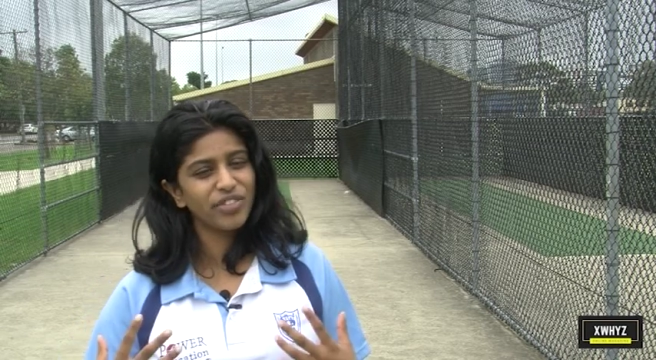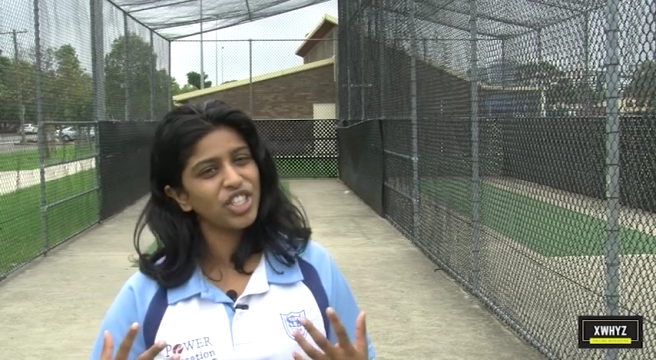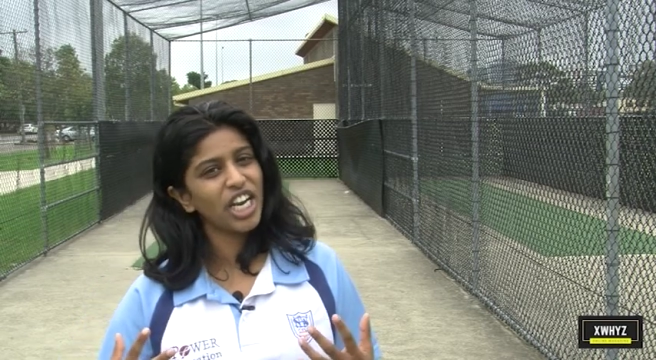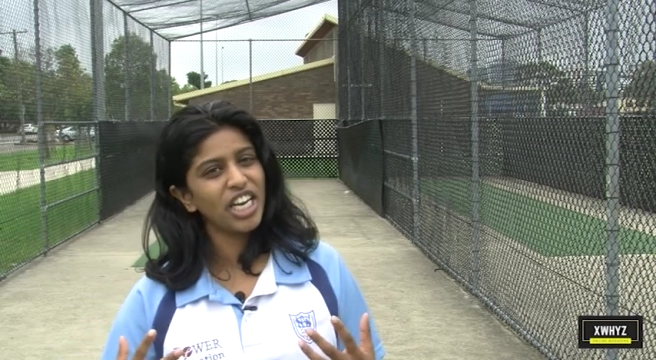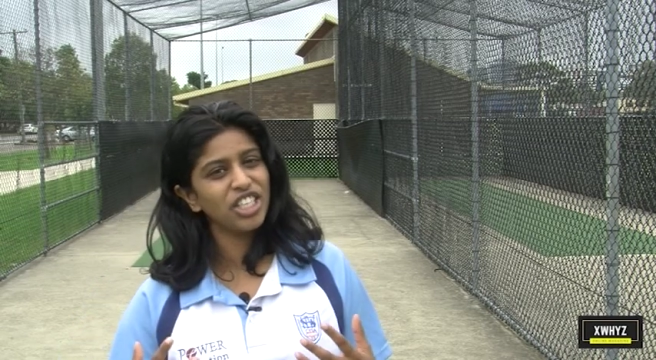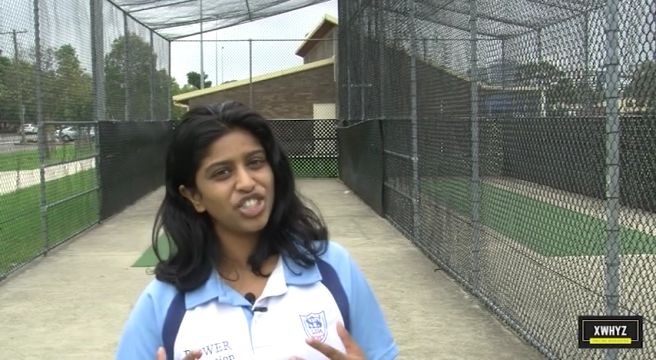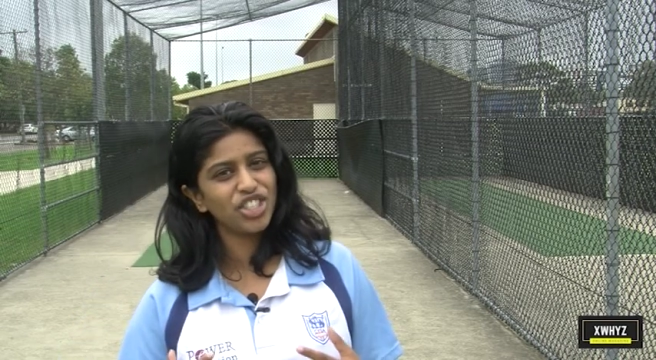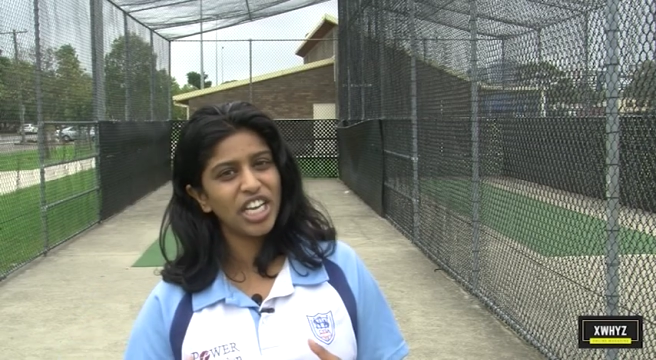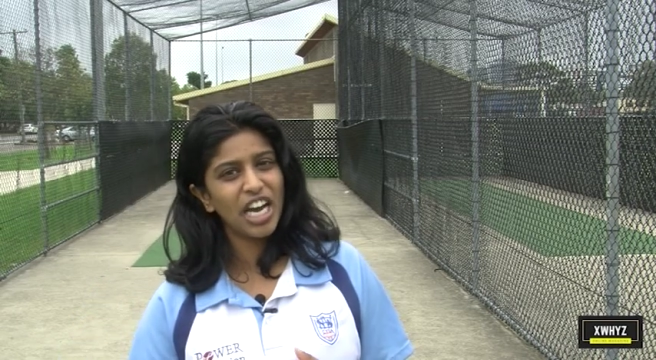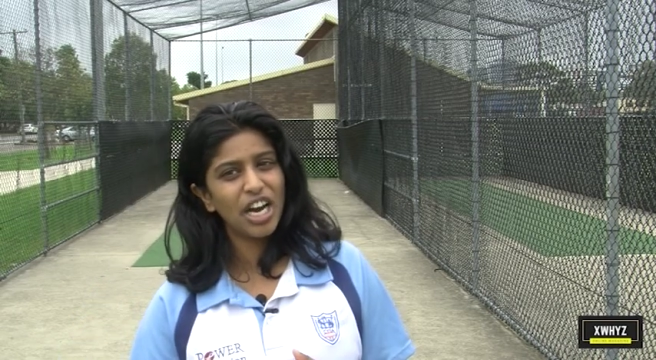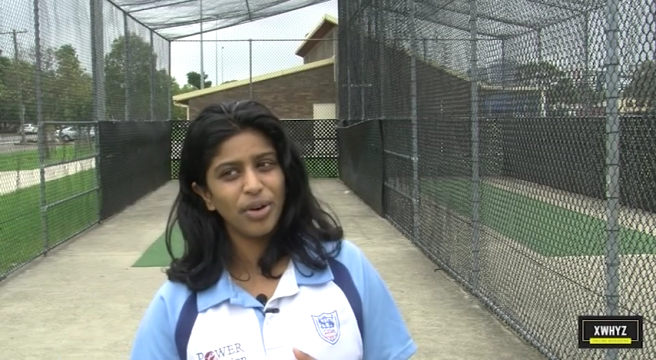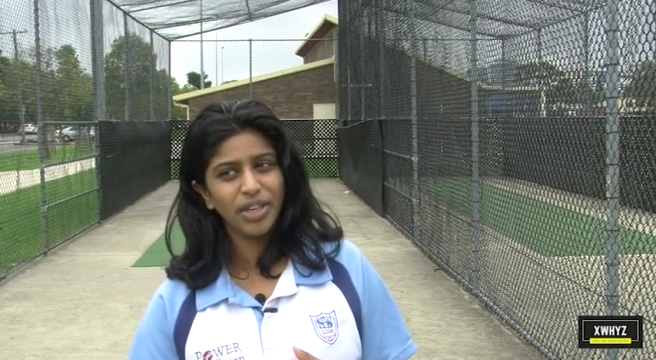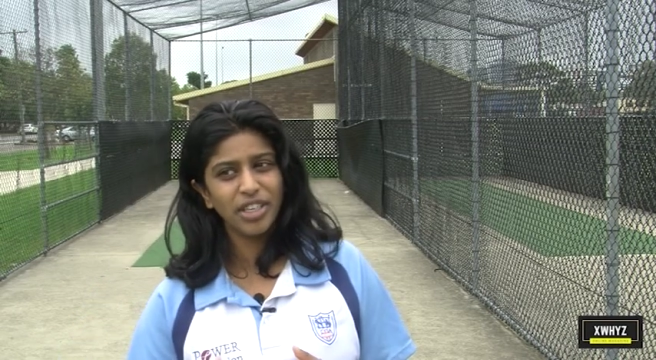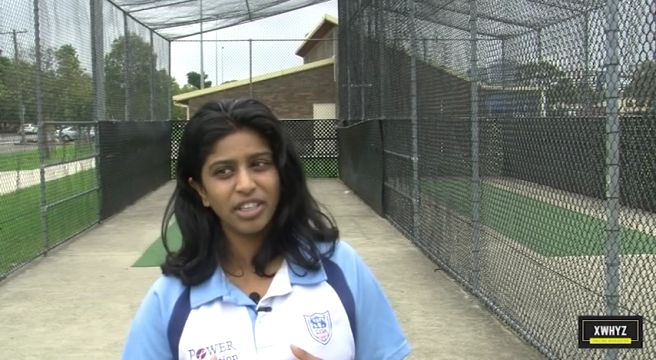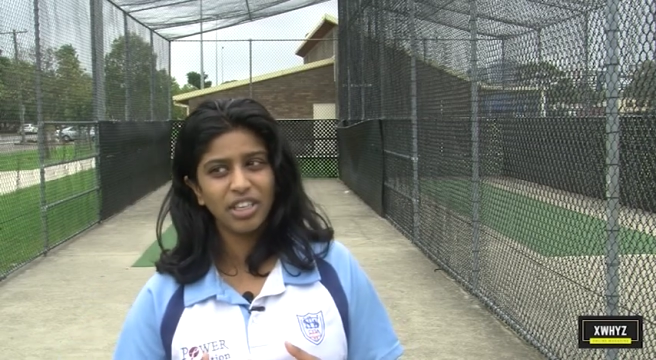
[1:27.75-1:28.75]
change
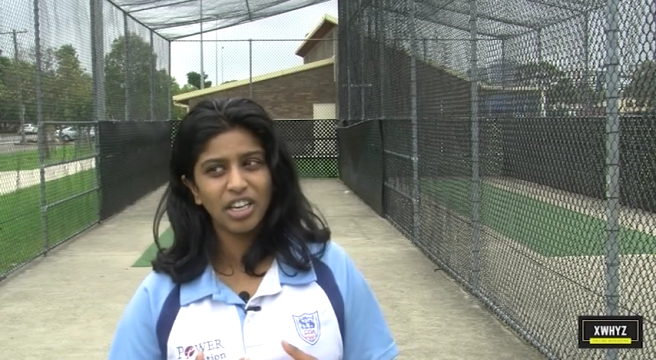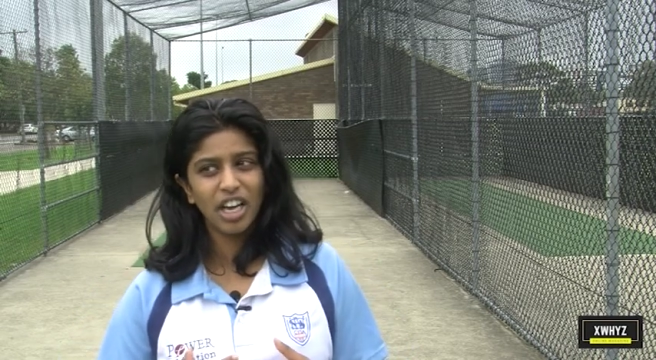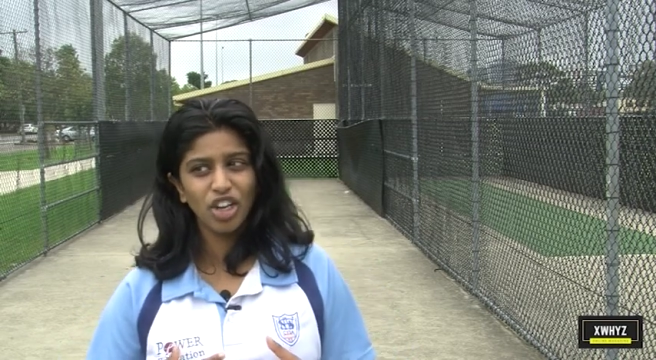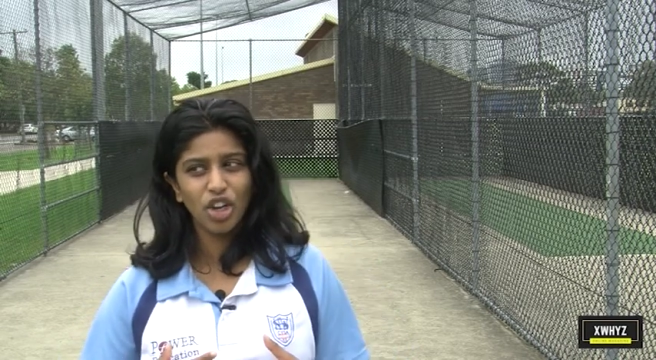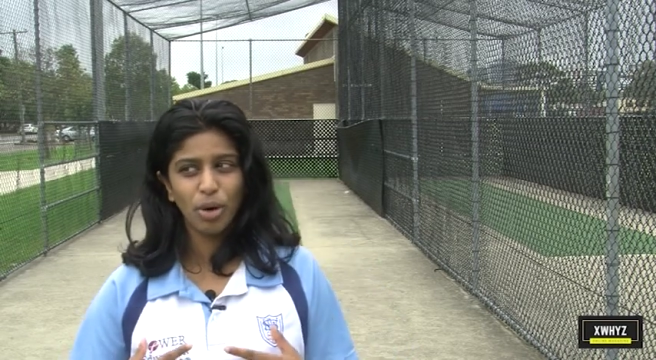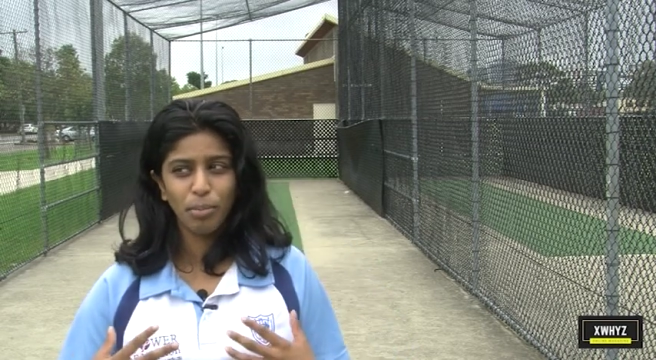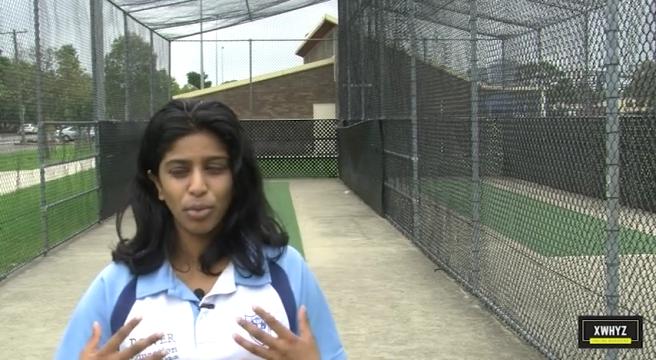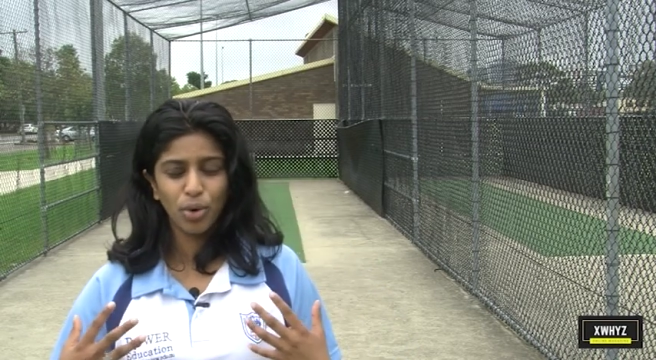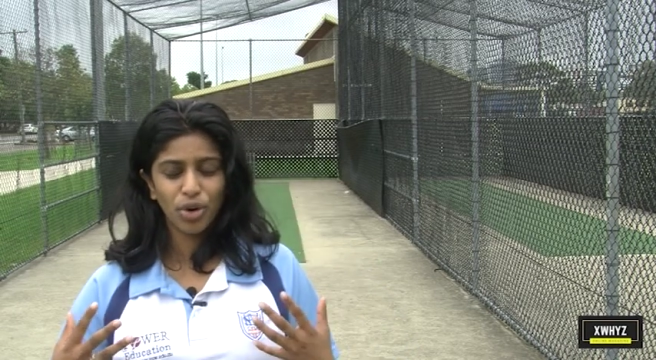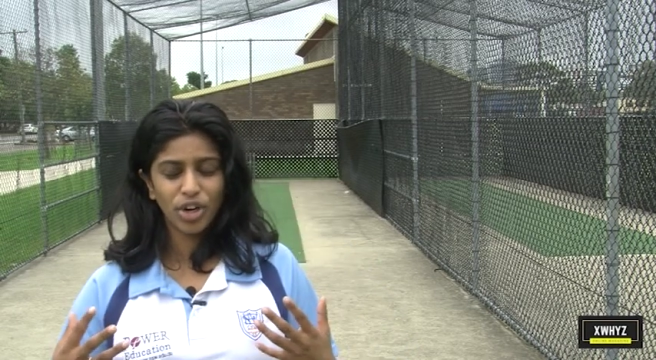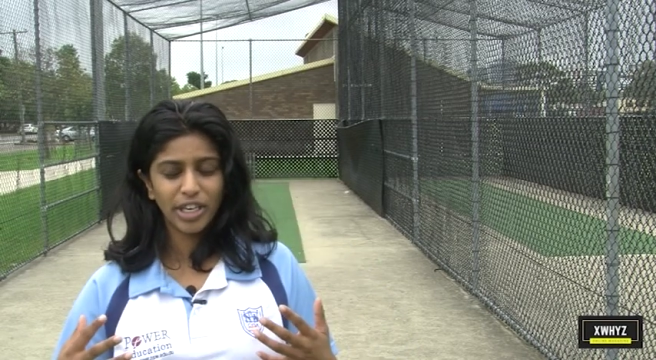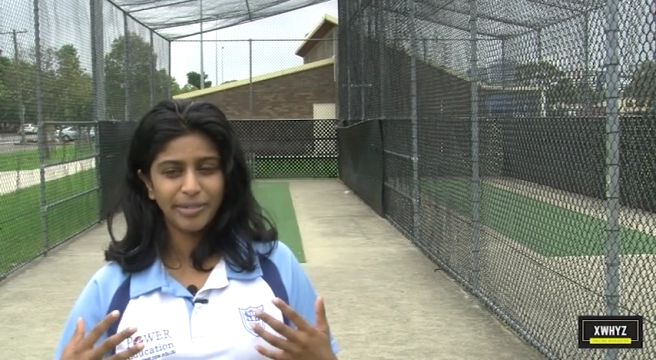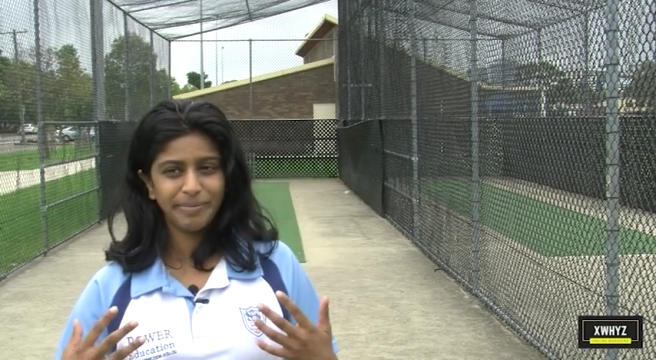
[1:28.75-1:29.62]
now and a lot more